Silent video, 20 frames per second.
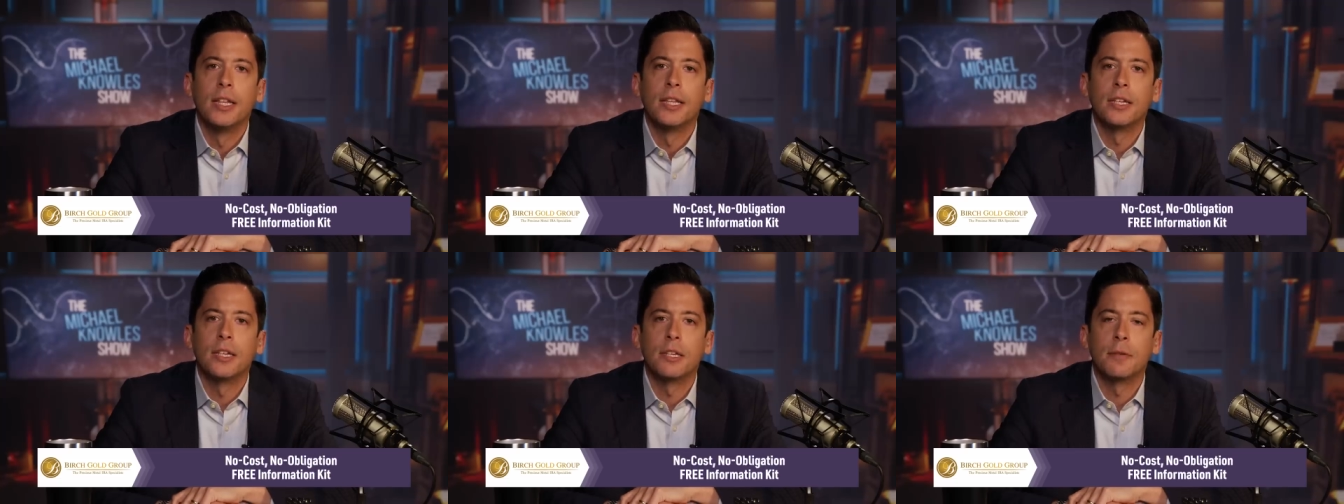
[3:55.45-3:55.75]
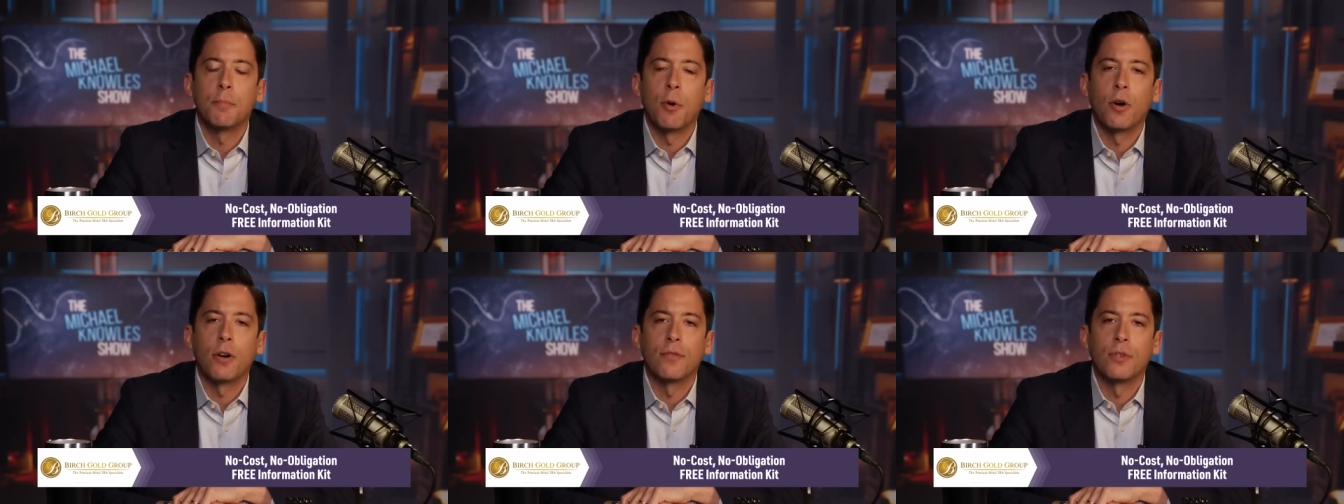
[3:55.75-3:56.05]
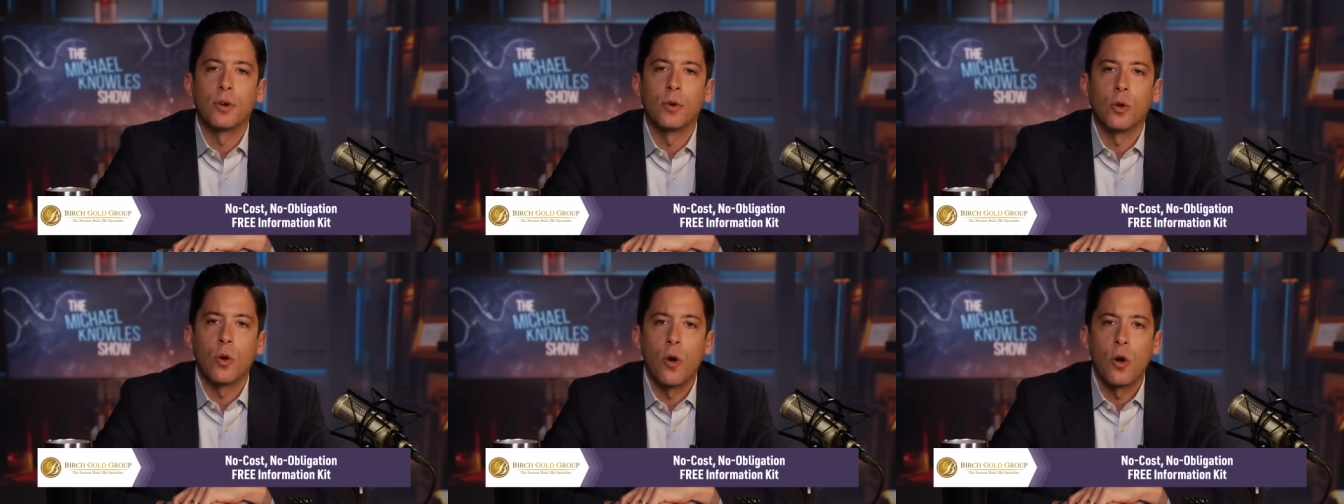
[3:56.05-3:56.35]
This is part
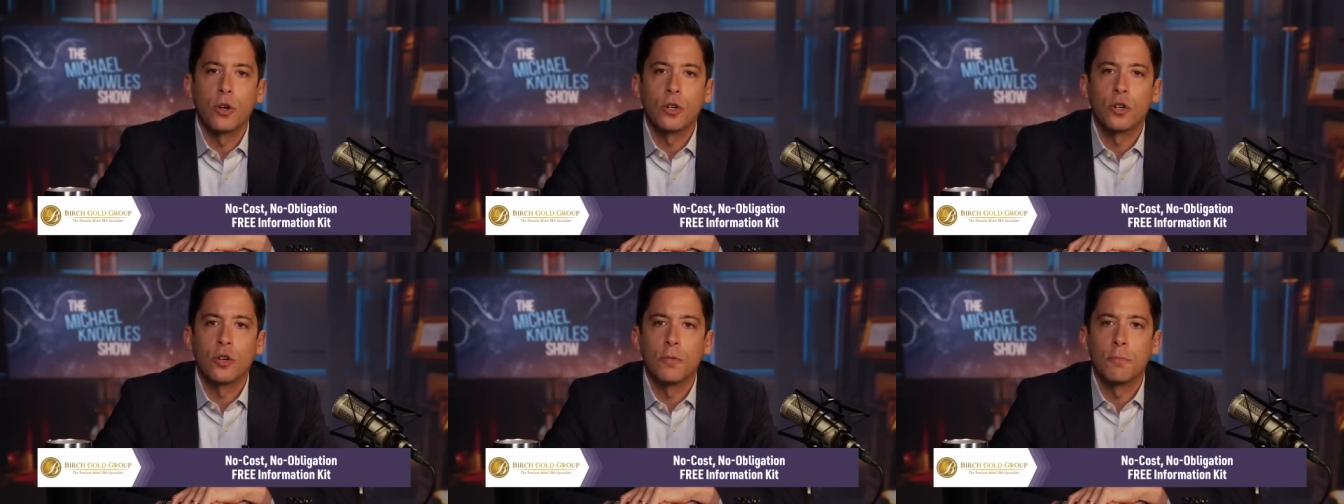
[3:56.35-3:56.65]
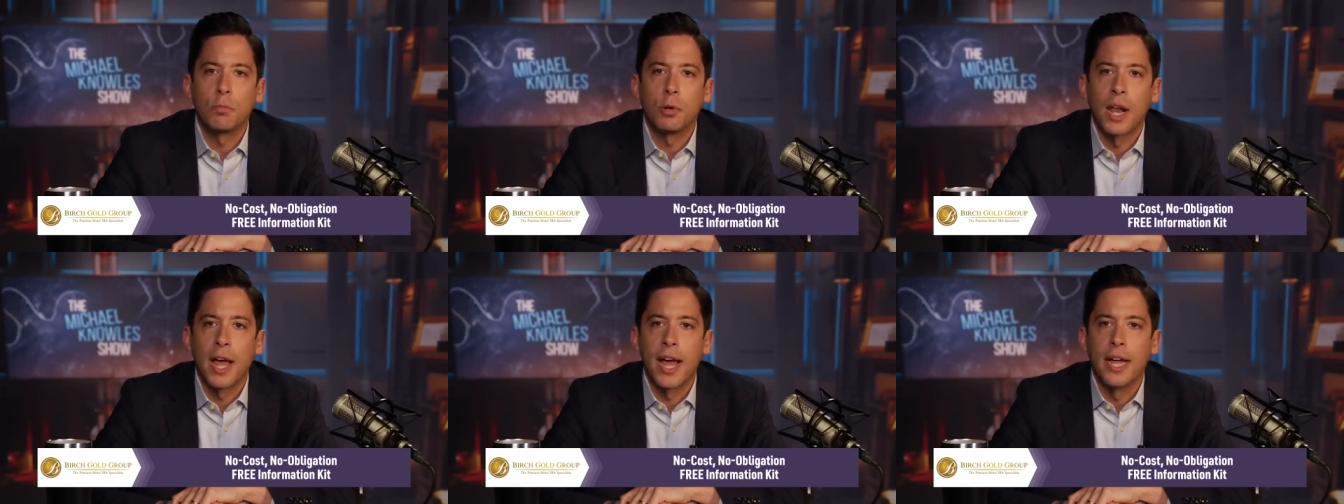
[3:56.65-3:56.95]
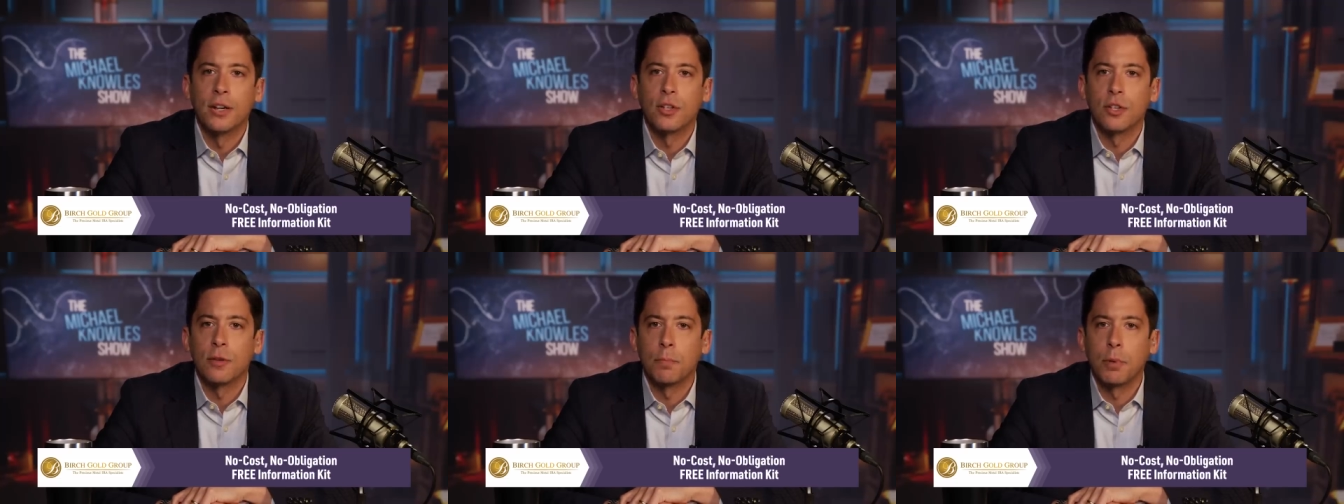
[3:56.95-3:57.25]
of their long term
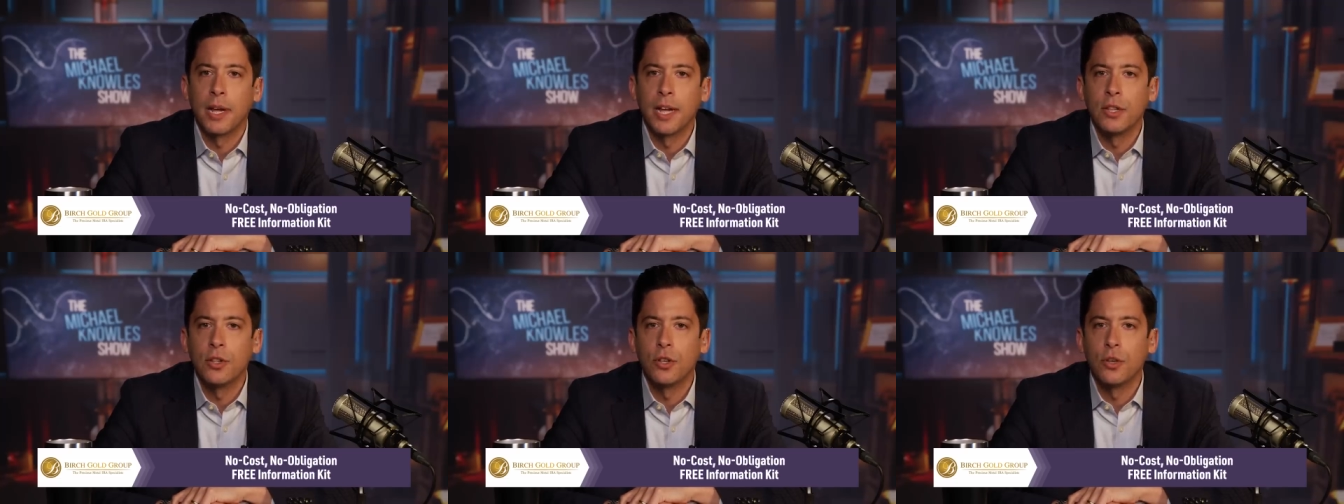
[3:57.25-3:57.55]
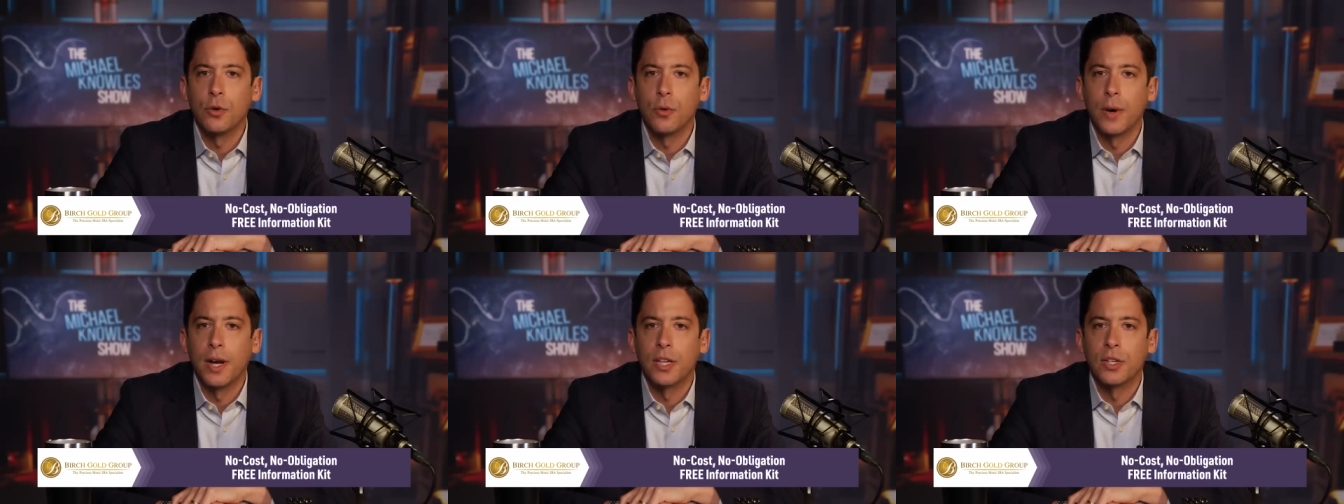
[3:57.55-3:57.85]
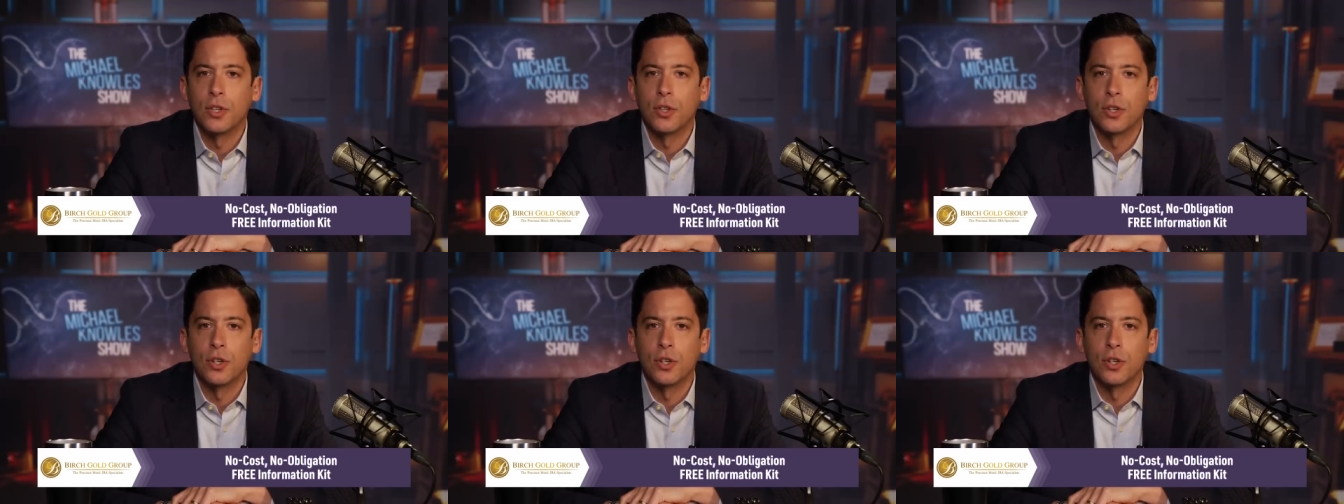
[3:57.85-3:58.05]
plan to supplant the U.S.